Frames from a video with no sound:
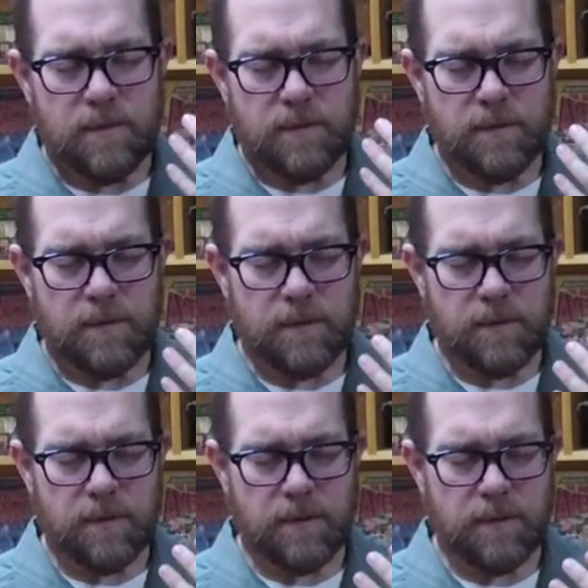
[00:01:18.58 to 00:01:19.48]

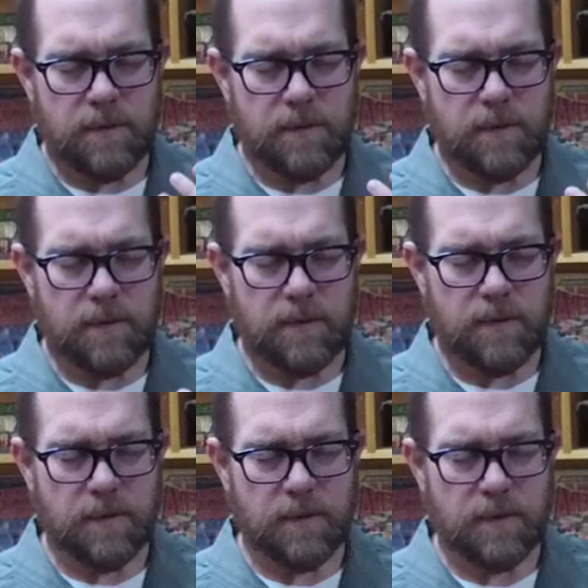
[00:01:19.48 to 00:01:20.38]
Nothing is said.